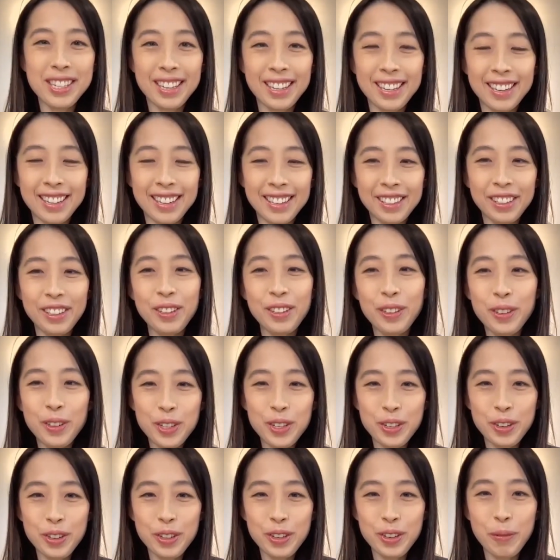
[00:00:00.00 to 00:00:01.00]
this, the
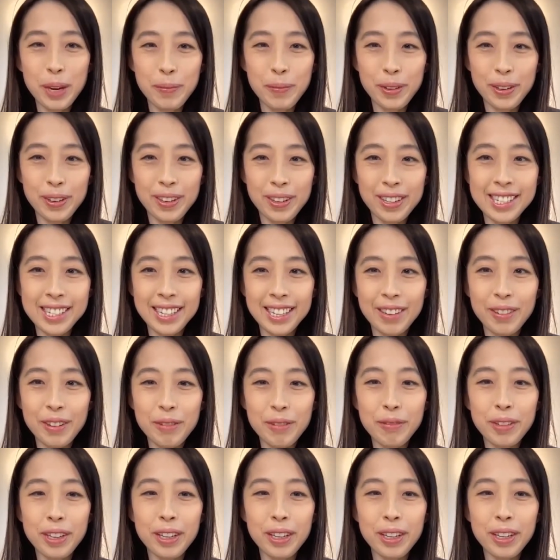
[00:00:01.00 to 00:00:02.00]
conclusion of the paper, is that we
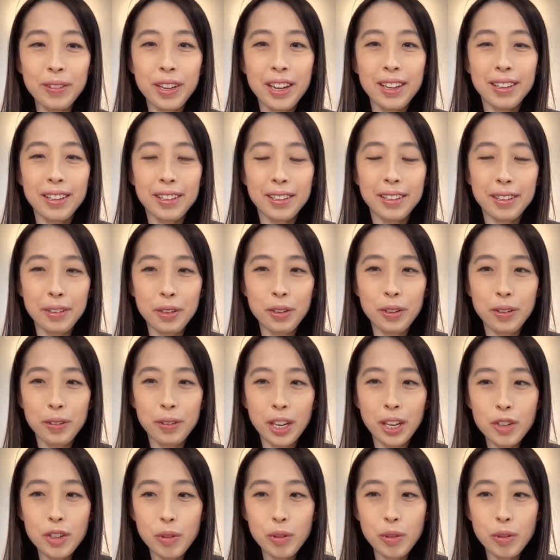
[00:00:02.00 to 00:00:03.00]
found the
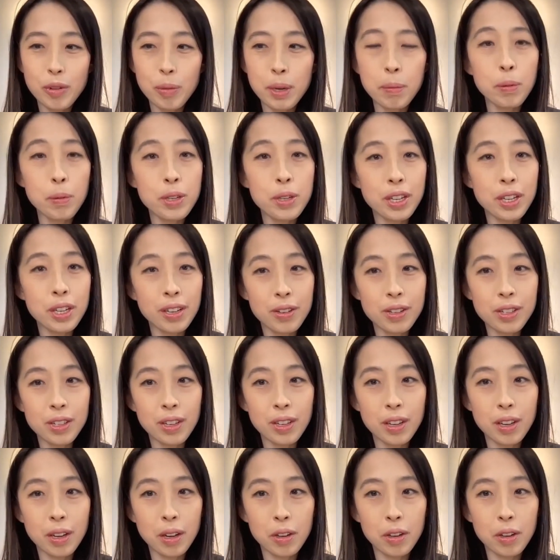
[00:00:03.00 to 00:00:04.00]
HVP progenitor's
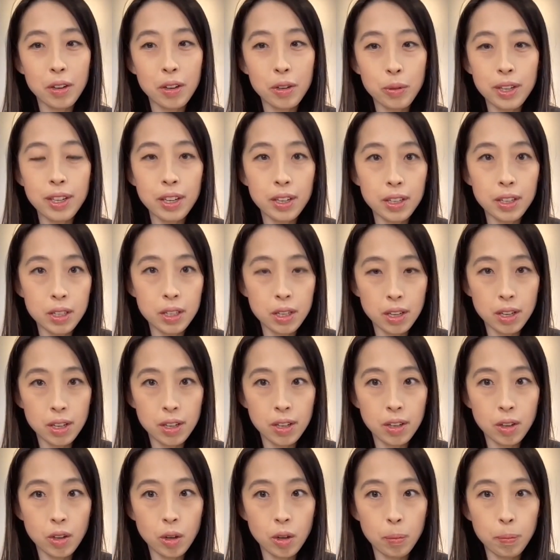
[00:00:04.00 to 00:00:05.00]
unique
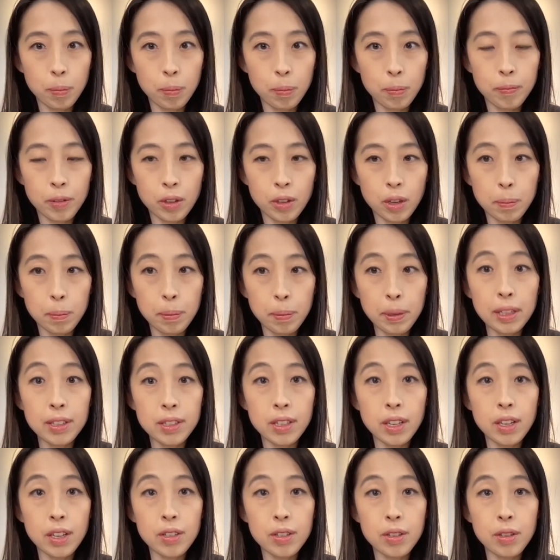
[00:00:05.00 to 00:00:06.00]

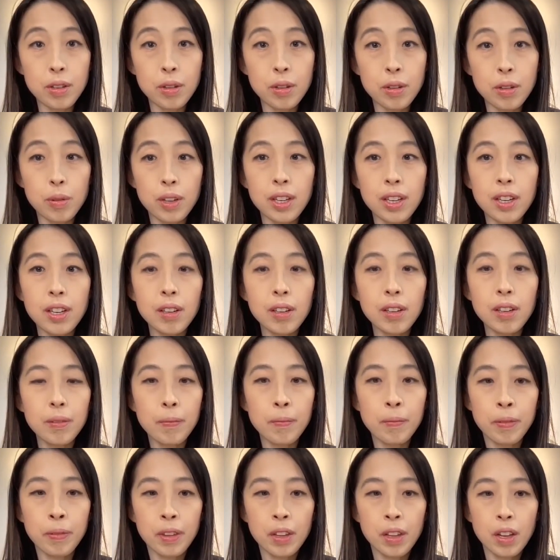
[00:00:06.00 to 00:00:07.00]
ability to heal
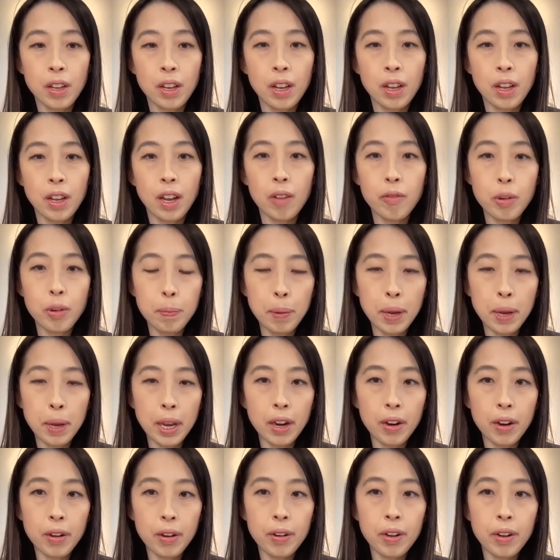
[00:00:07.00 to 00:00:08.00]
and
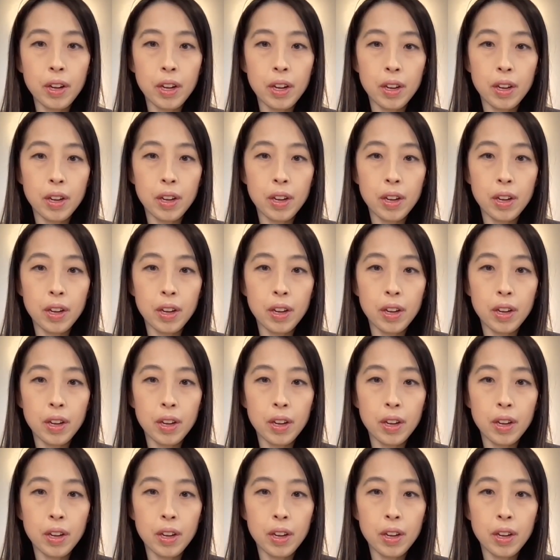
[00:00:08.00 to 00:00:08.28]
repair